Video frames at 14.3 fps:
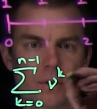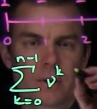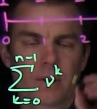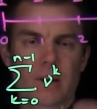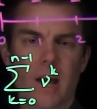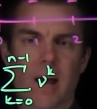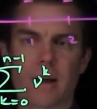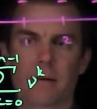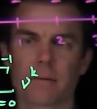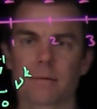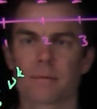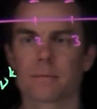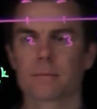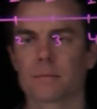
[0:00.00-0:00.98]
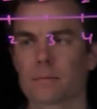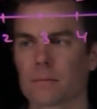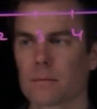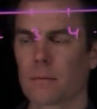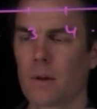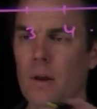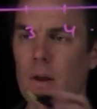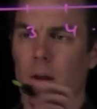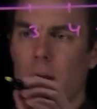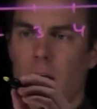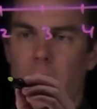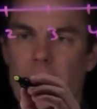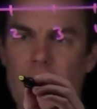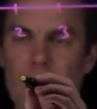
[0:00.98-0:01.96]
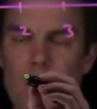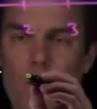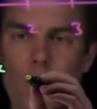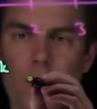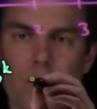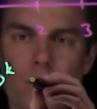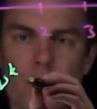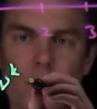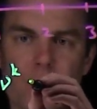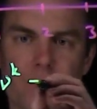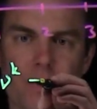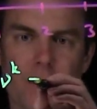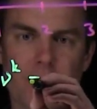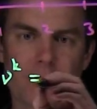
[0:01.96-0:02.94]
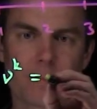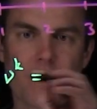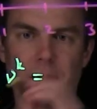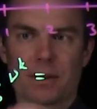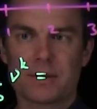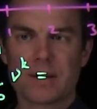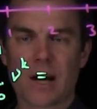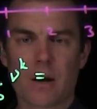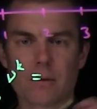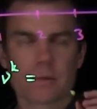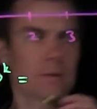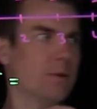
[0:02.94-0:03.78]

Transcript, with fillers: to the k. And then what we can do is if we expand this out,